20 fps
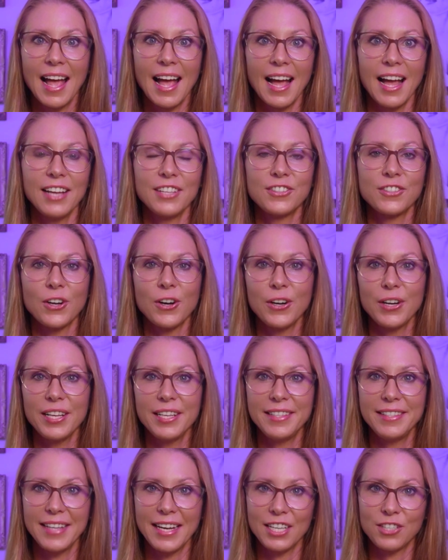I
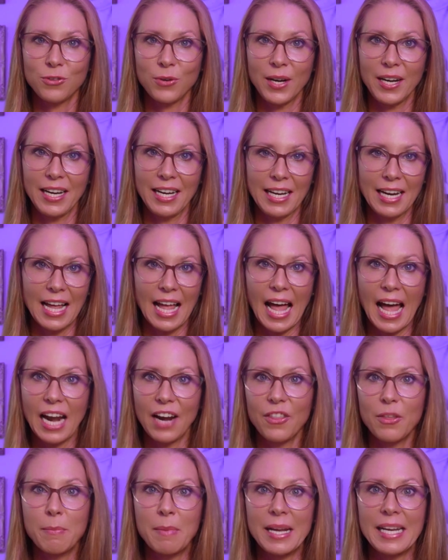started day trading out
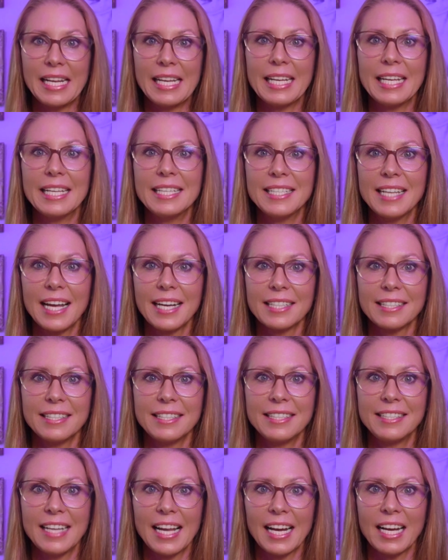of the money index
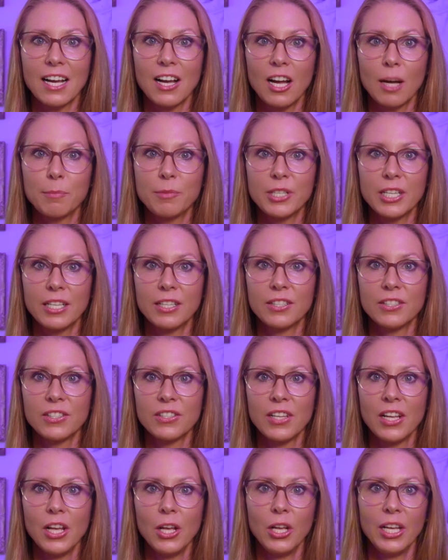and tech
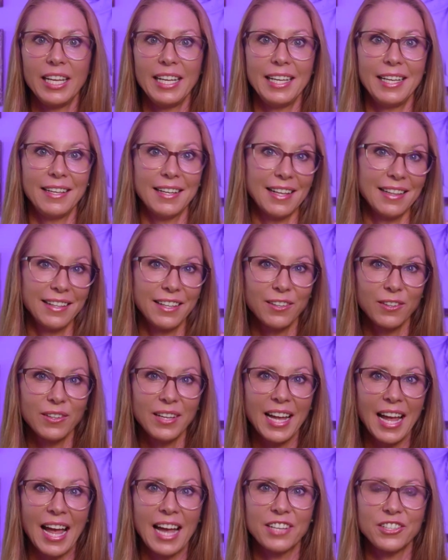options in a little
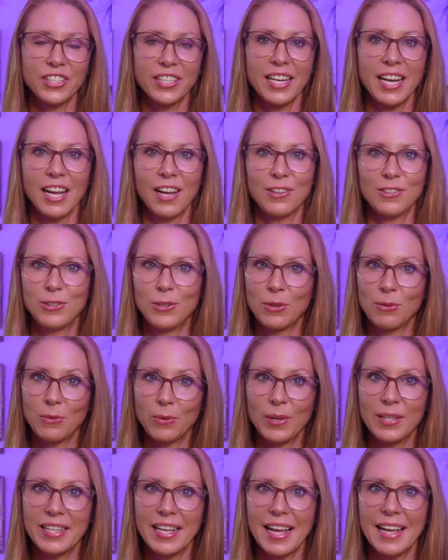cash account to
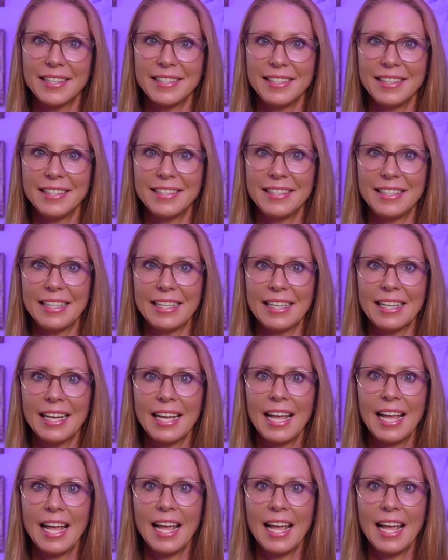avoid the SEC